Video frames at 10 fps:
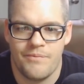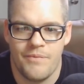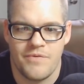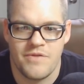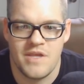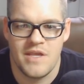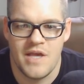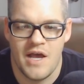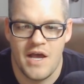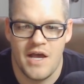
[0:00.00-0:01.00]

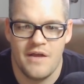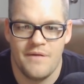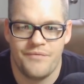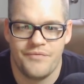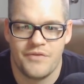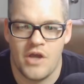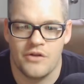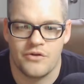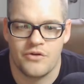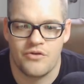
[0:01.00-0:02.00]
the
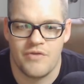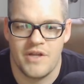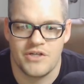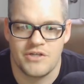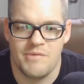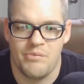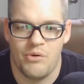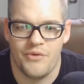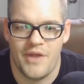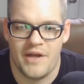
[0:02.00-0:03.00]
color green should be pulled